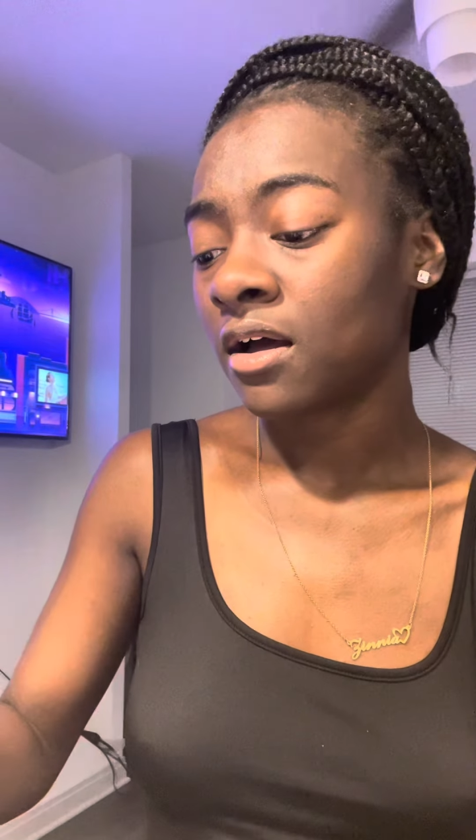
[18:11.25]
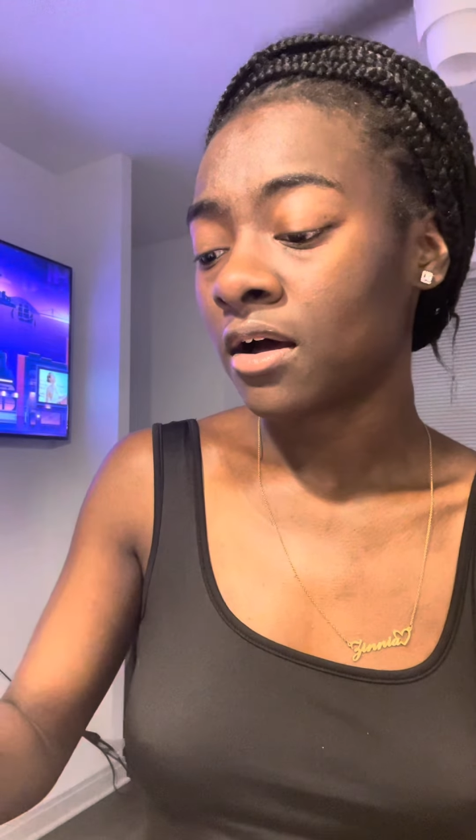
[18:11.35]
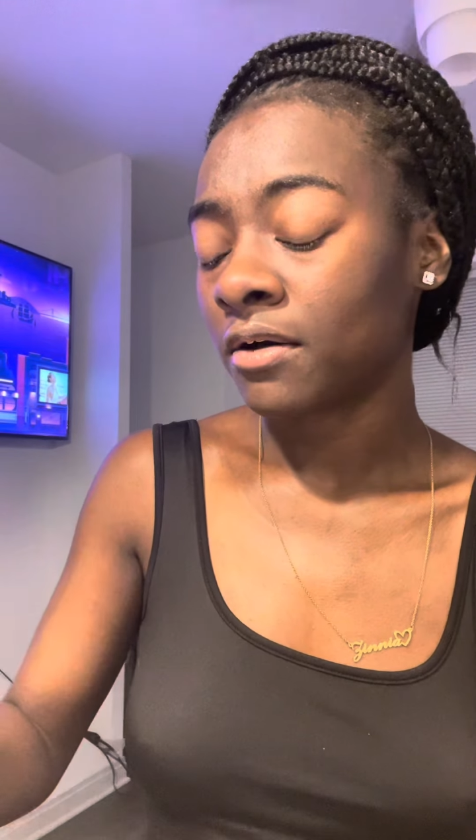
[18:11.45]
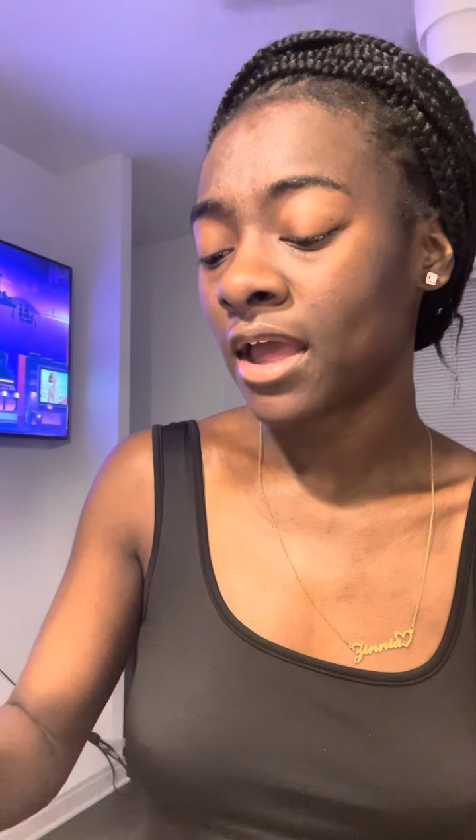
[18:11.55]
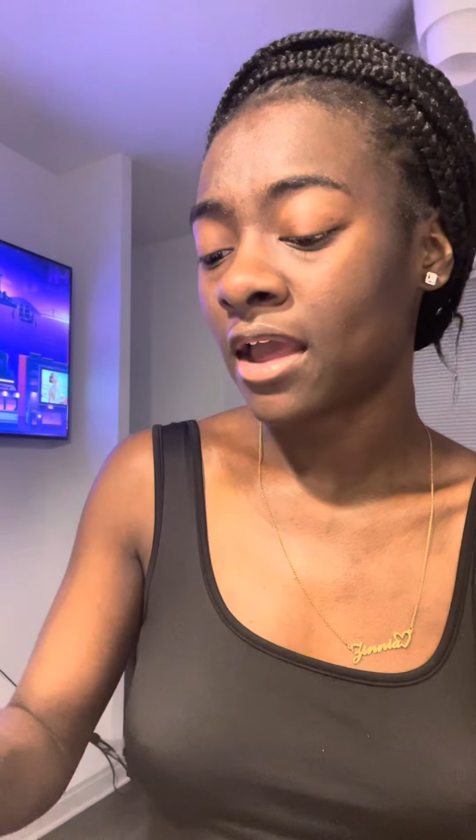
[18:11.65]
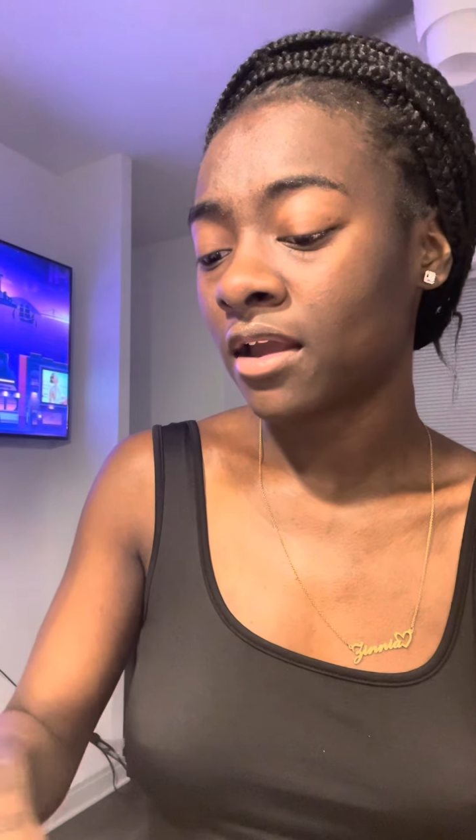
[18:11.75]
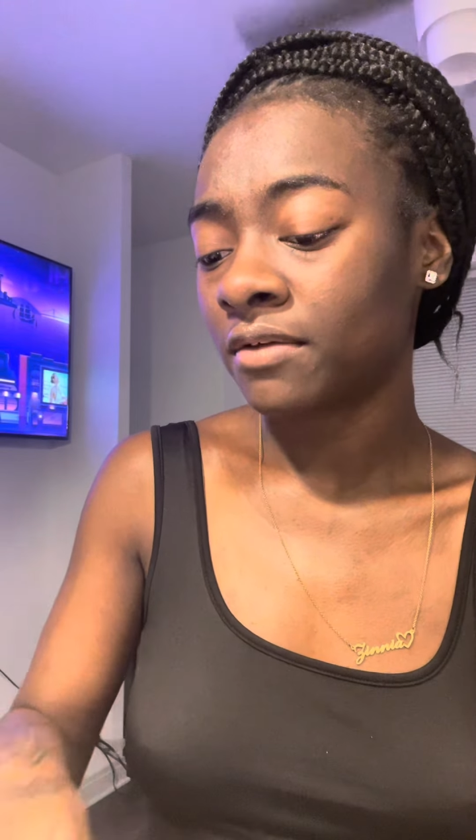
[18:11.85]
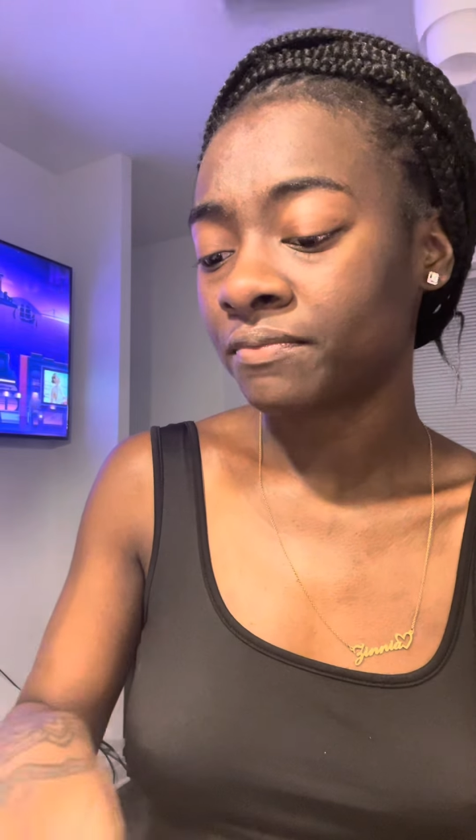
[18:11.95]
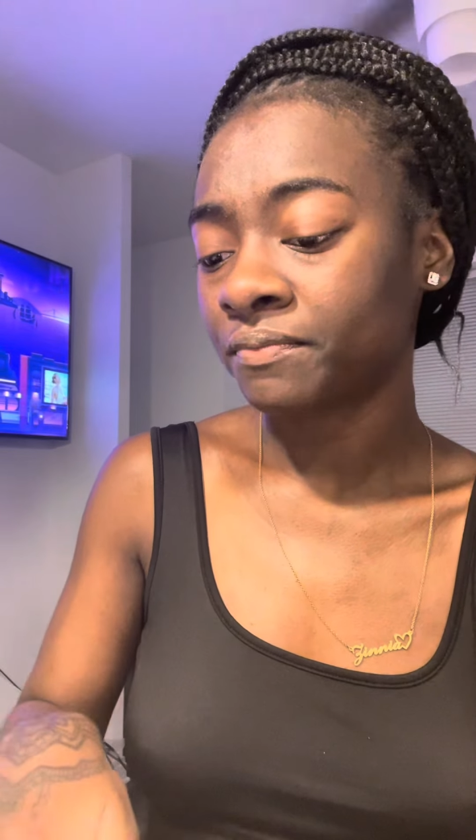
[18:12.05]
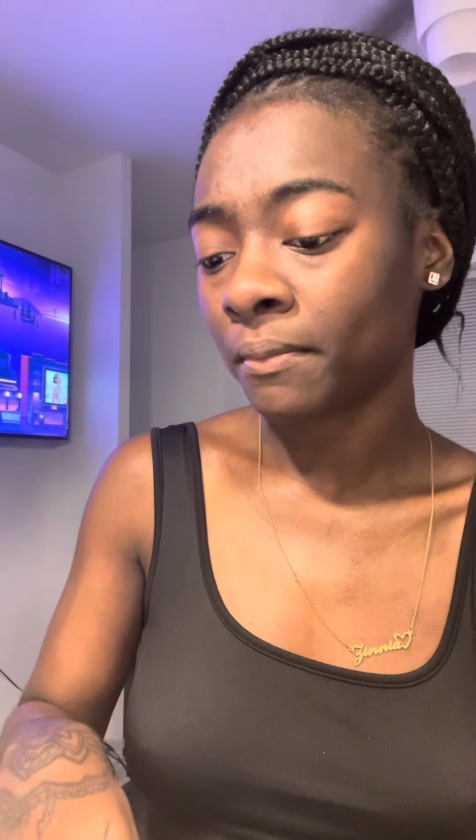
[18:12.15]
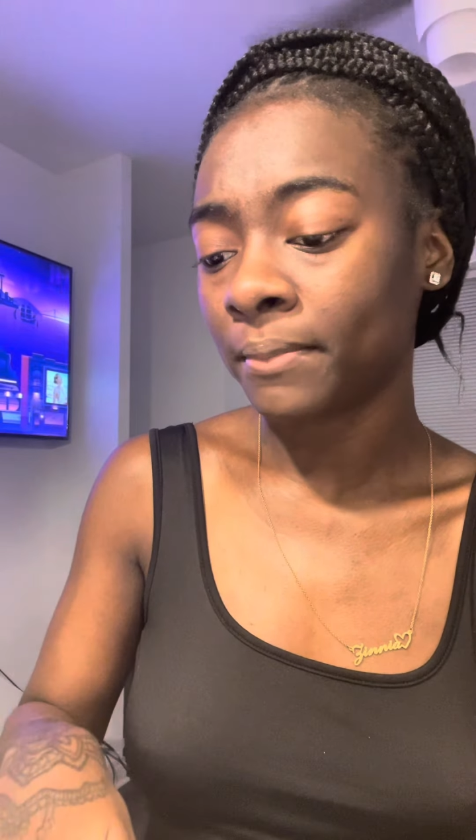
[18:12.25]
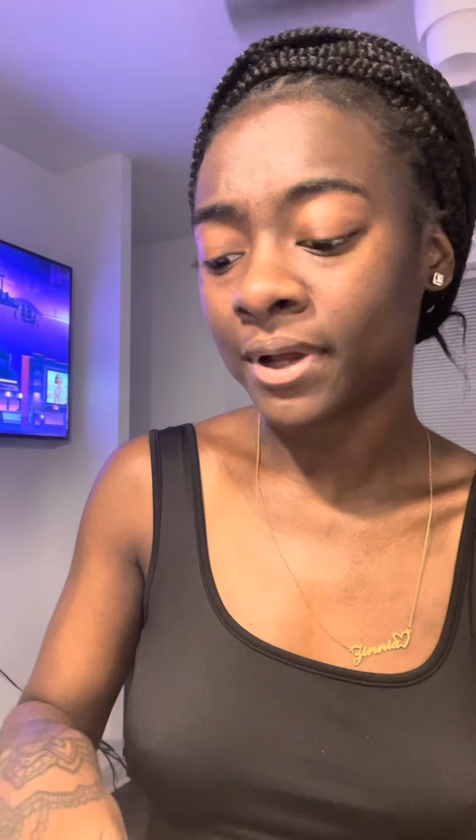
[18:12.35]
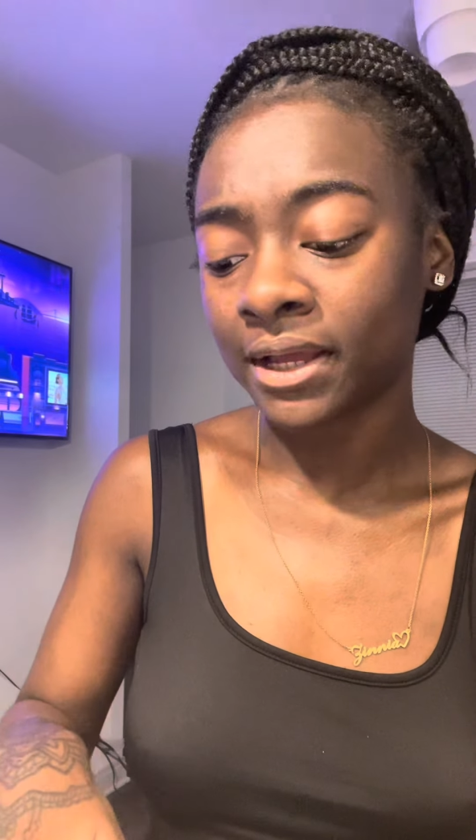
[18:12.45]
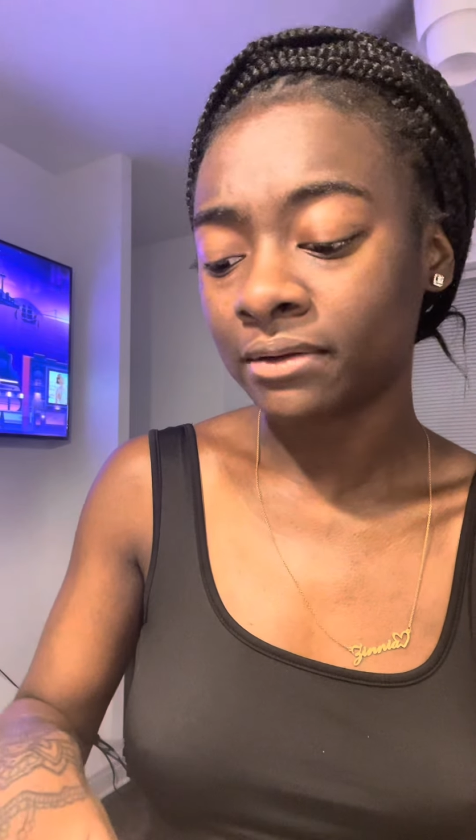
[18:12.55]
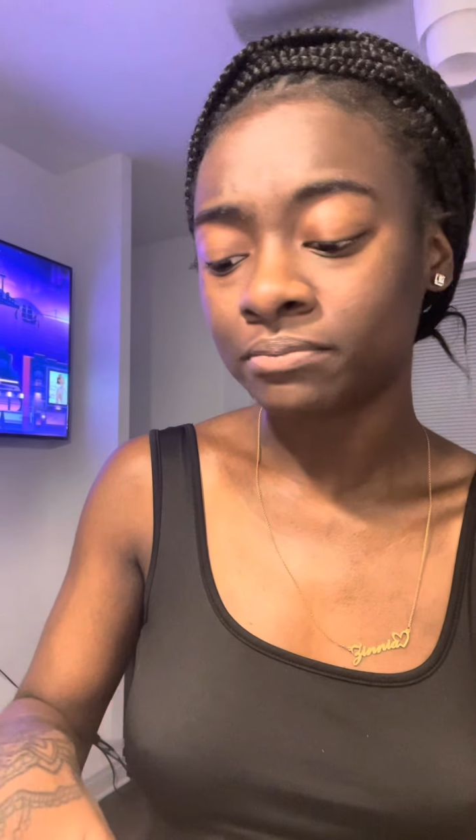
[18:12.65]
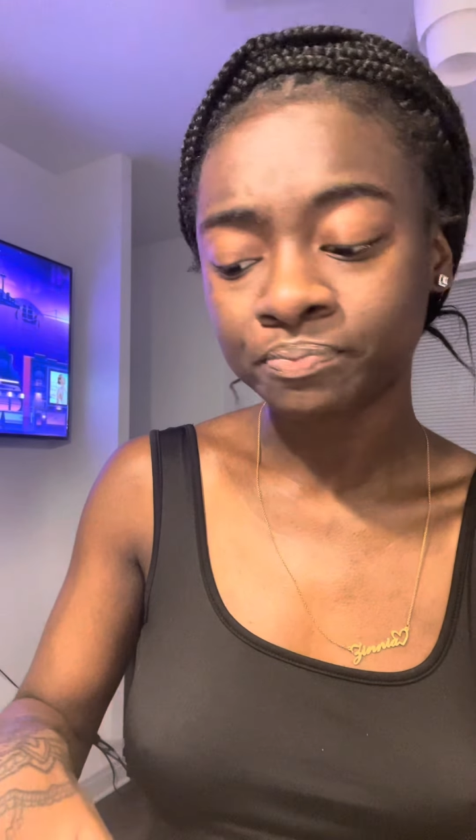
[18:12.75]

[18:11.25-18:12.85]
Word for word: Okay, but